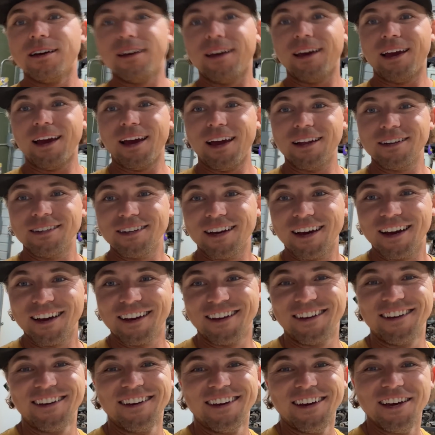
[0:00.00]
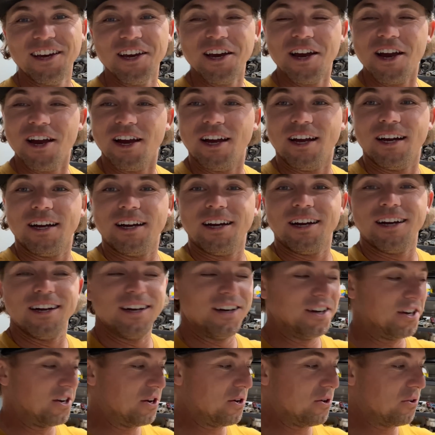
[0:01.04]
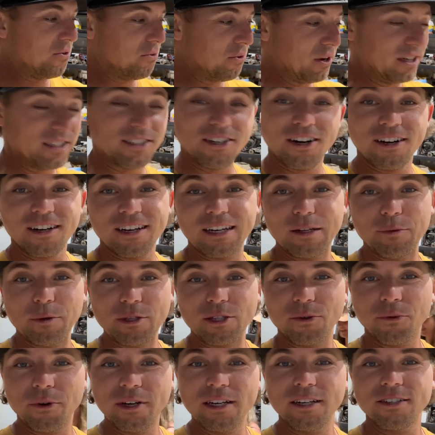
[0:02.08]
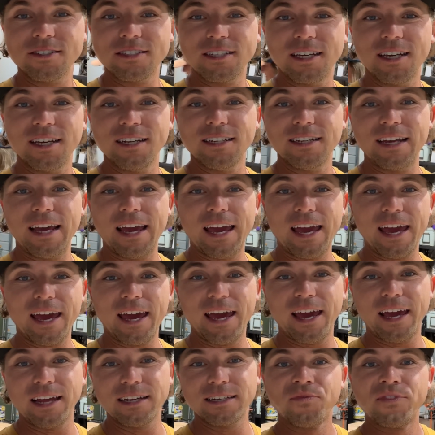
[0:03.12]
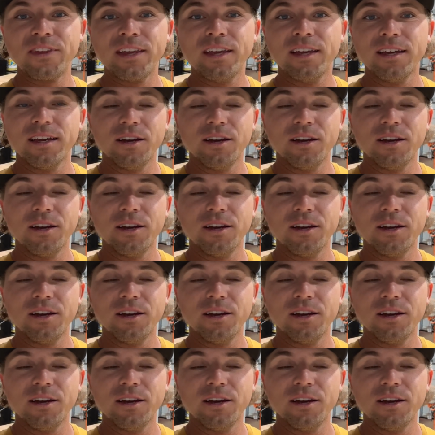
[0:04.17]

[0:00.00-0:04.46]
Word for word: And uh, we started to put the windows in and